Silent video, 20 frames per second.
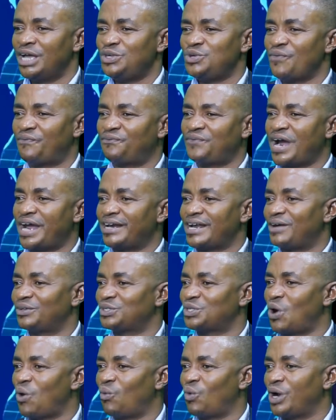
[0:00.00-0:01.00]
you find out
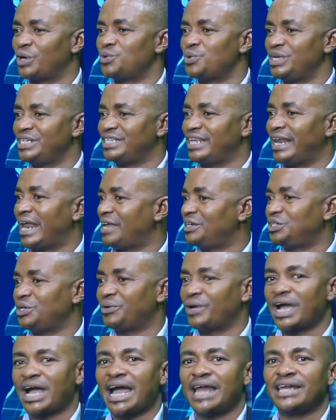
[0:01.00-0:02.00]
someone who is in Nigeria